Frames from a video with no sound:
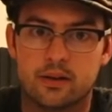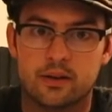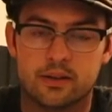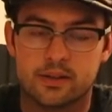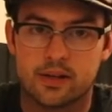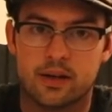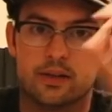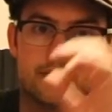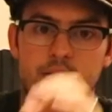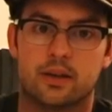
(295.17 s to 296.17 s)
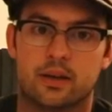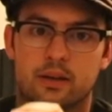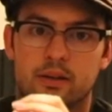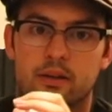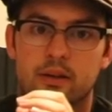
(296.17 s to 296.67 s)
on the sides
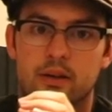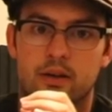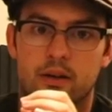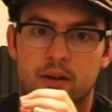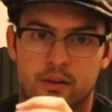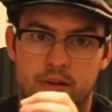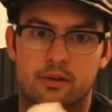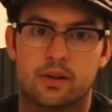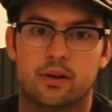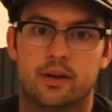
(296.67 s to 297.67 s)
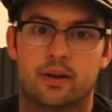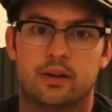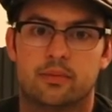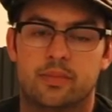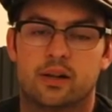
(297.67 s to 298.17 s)
and a low clarinet
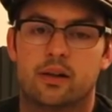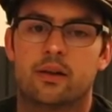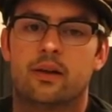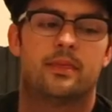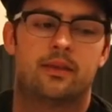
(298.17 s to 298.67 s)
in the middle.